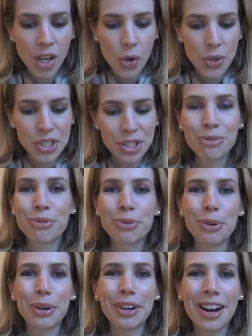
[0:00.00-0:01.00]
Question
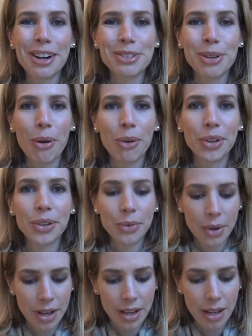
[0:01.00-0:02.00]
4, how tall are you?
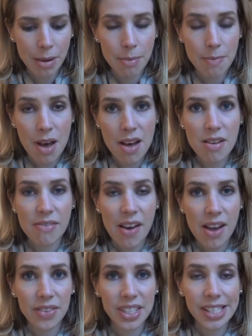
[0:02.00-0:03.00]
I am
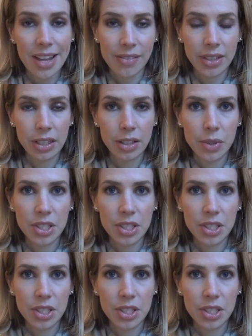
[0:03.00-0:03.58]
5'7",